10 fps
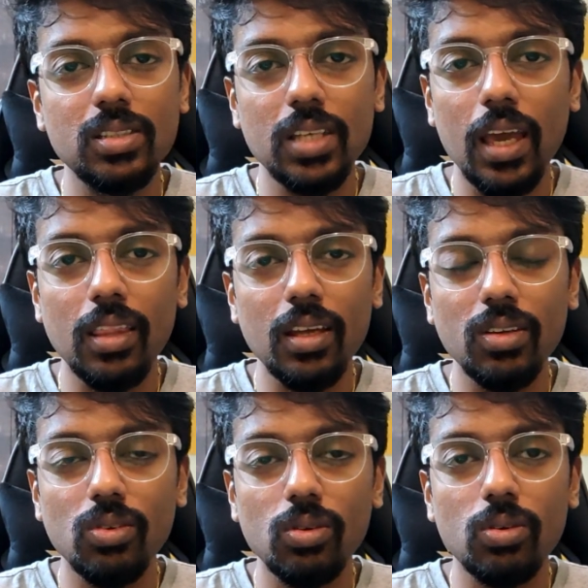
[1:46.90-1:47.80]
say
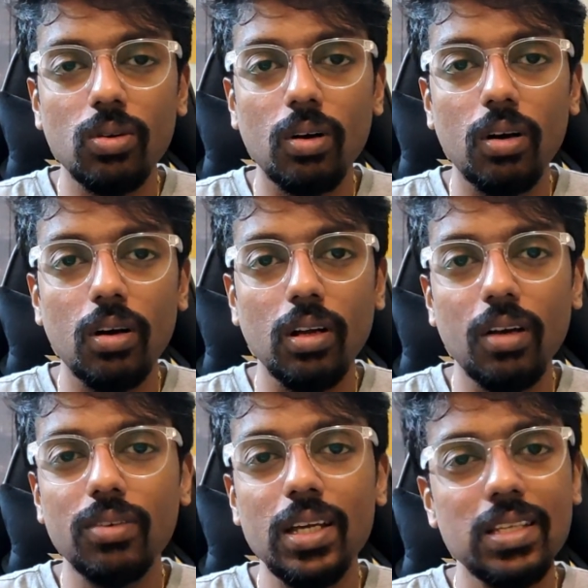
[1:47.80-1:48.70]
that,
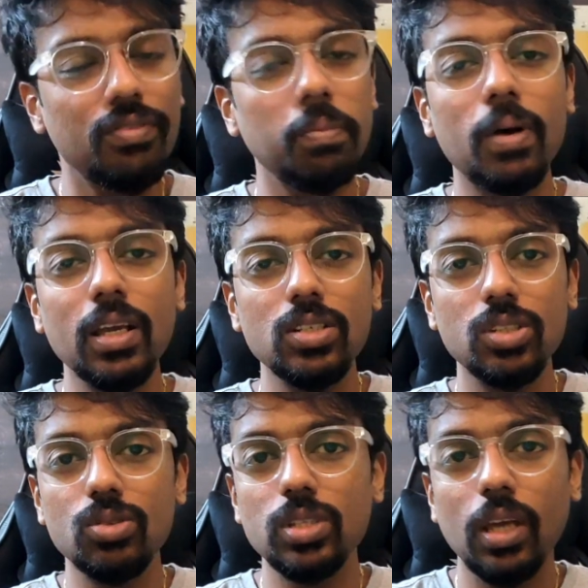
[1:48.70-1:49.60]
nowadays everybody
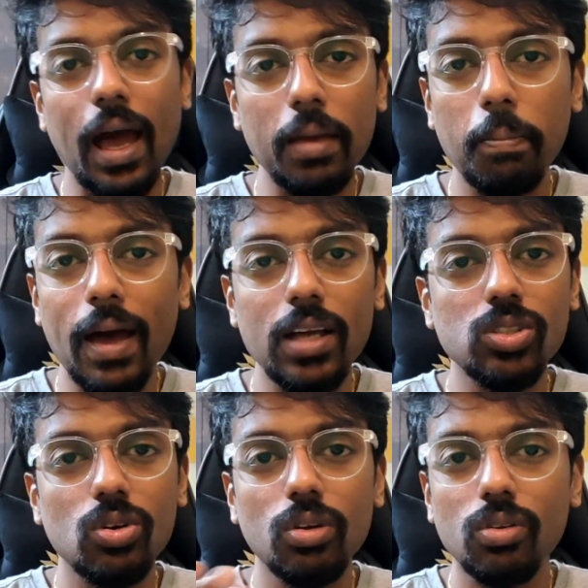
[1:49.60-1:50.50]
is using
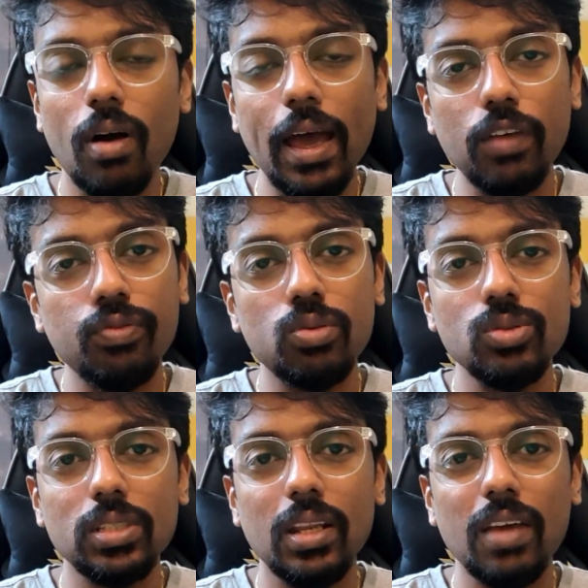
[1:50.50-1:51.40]
iPads or,
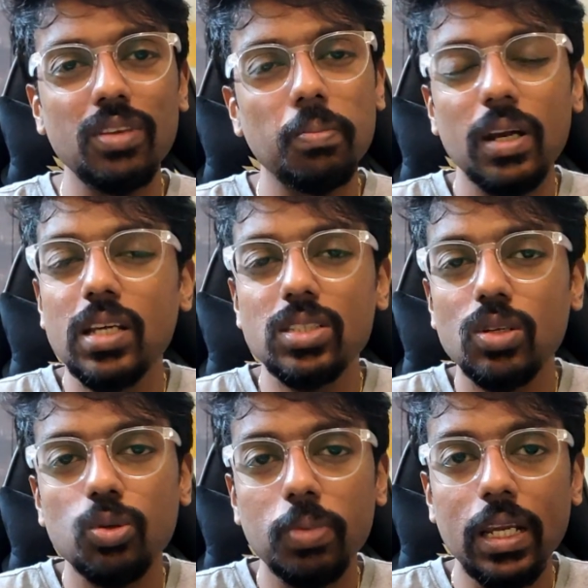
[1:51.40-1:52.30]
iPhones, and everybody is
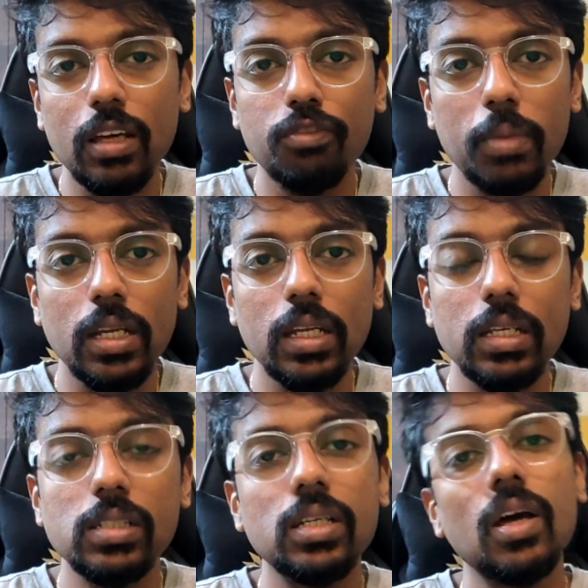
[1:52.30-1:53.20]
into PDF
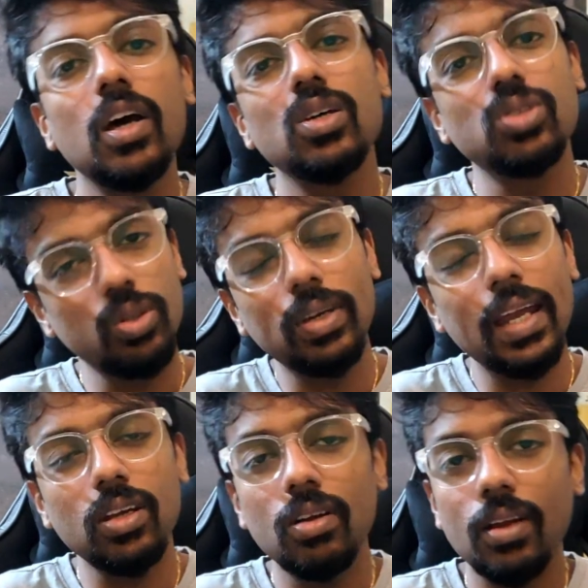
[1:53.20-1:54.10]
materials. So you
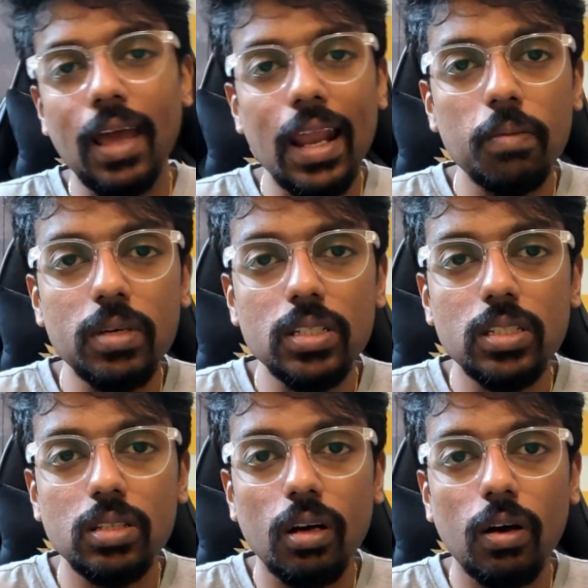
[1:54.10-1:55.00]
get your
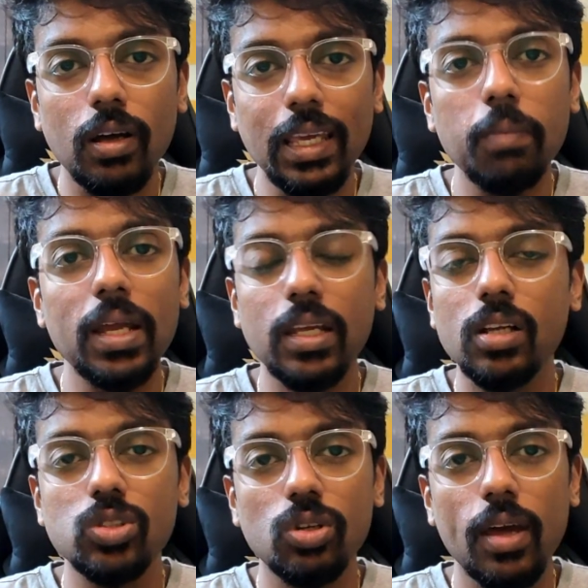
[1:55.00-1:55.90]
LMS,
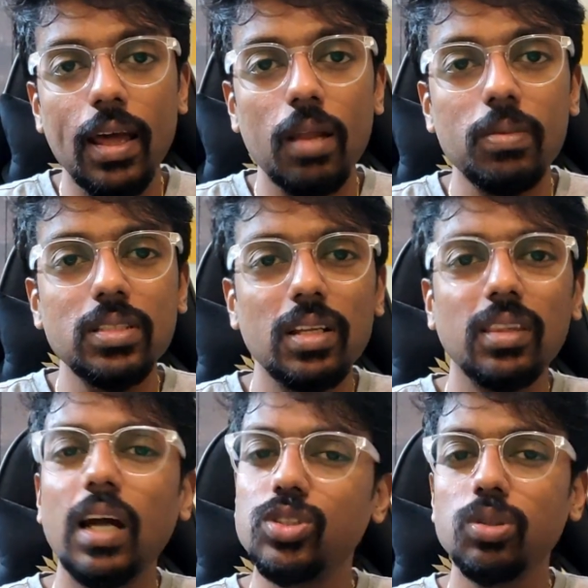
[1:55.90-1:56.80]
e-materials on your LMS,
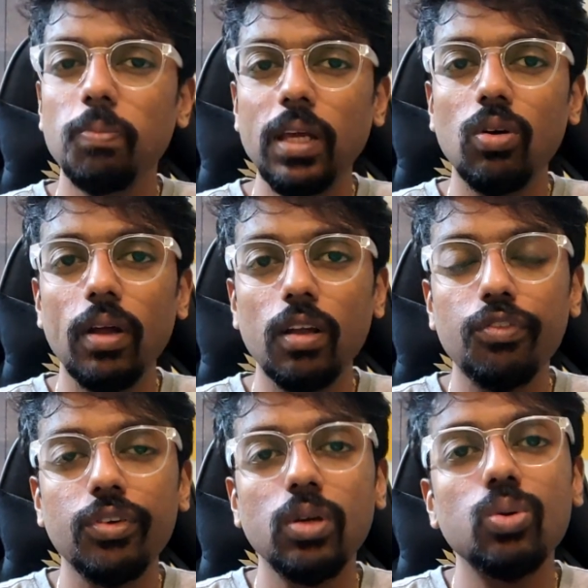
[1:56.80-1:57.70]
and that should be good
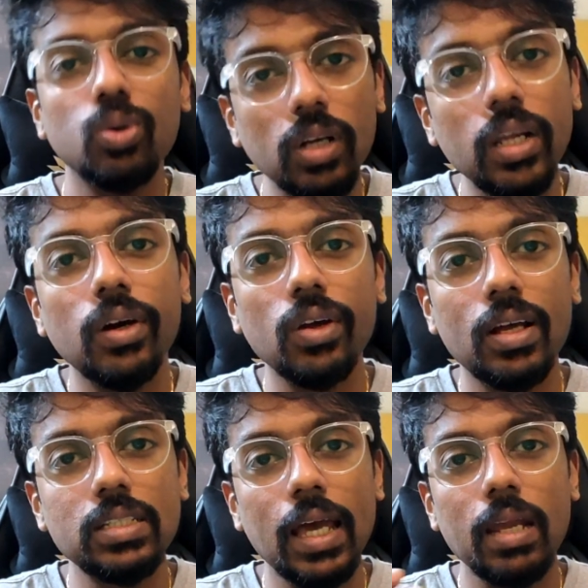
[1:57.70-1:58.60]
enough for you to clear
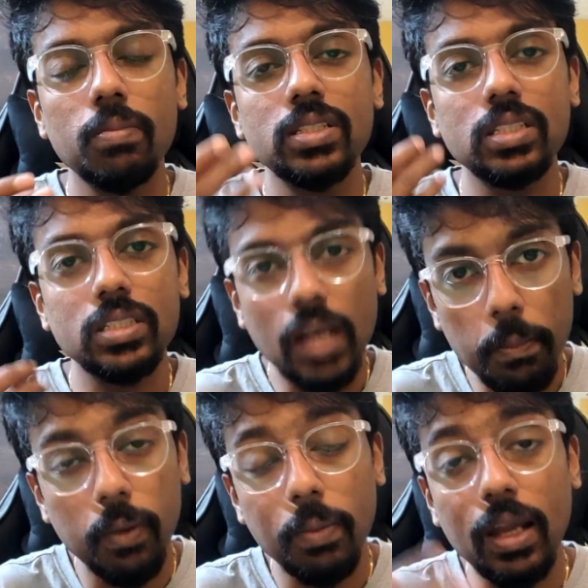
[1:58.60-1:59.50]
your assignments and
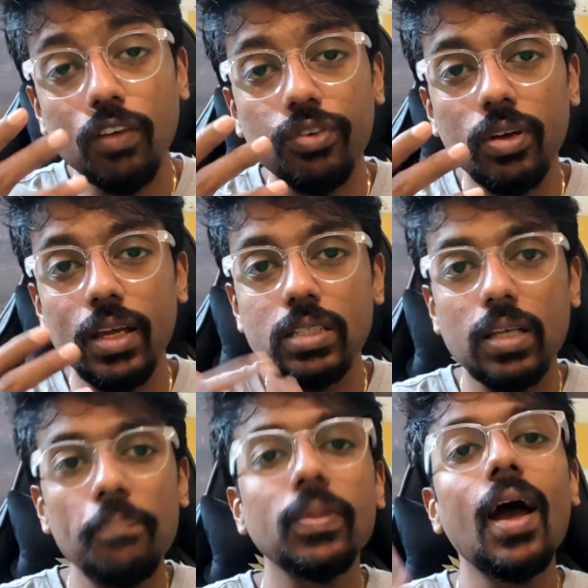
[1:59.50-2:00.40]
start preparing for your
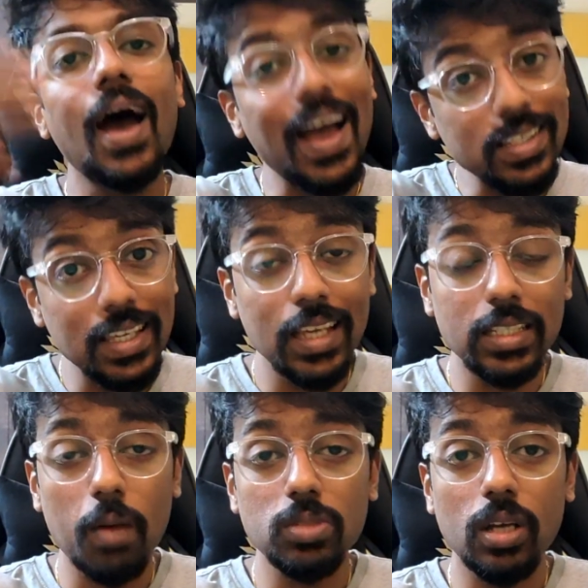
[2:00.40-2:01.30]
exam. As the
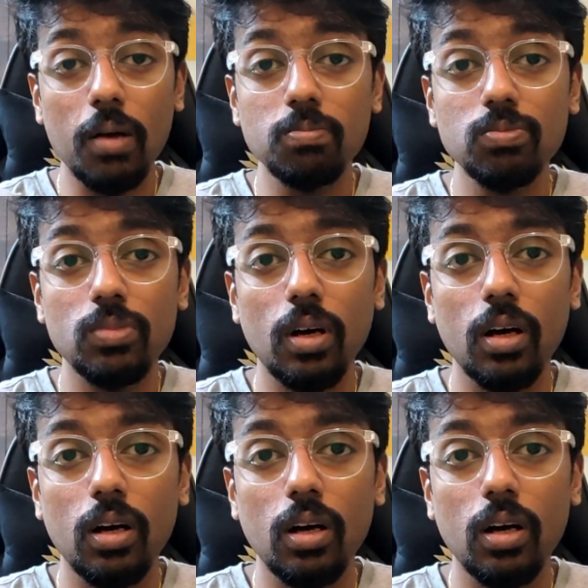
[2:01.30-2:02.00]
exams come